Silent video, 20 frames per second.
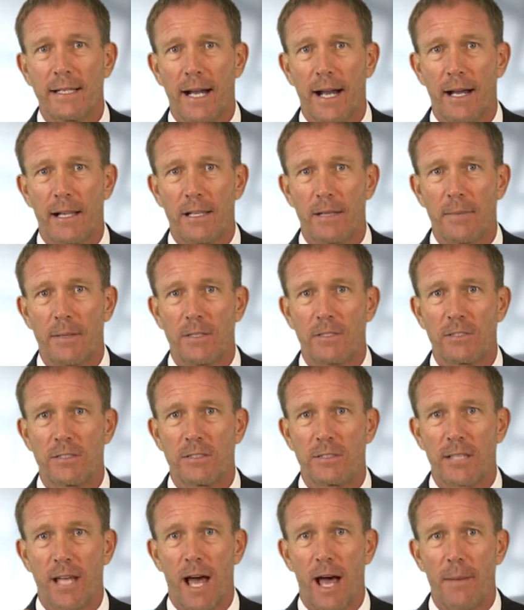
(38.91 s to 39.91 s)

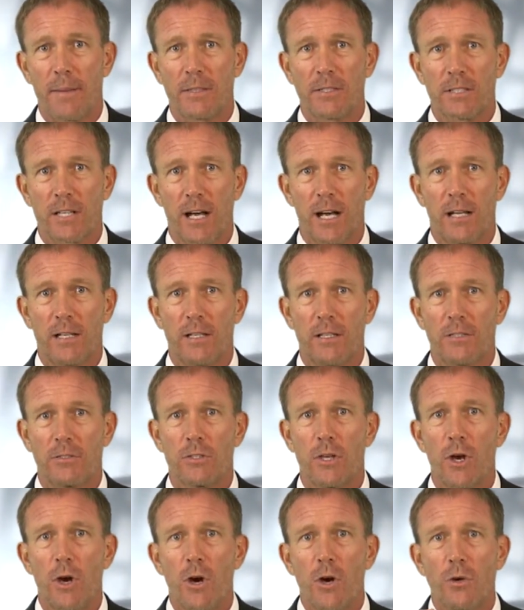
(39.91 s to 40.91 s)
columnist Thomas
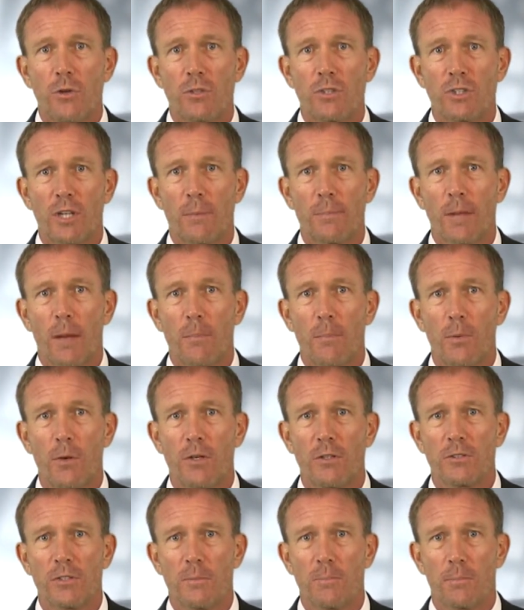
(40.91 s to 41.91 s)
Collins, who summed up
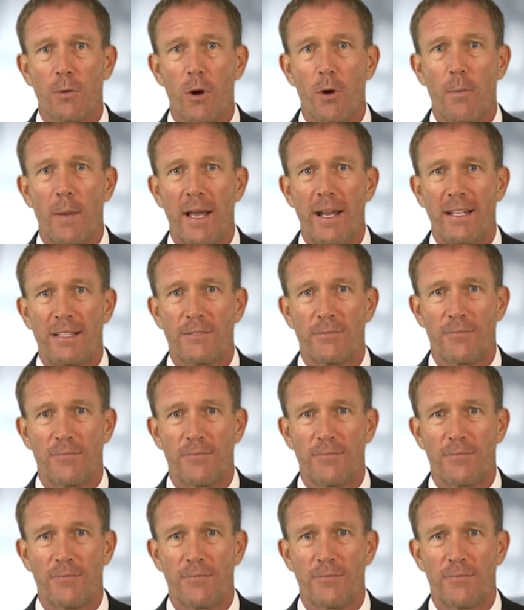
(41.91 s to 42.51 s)
wills and probate as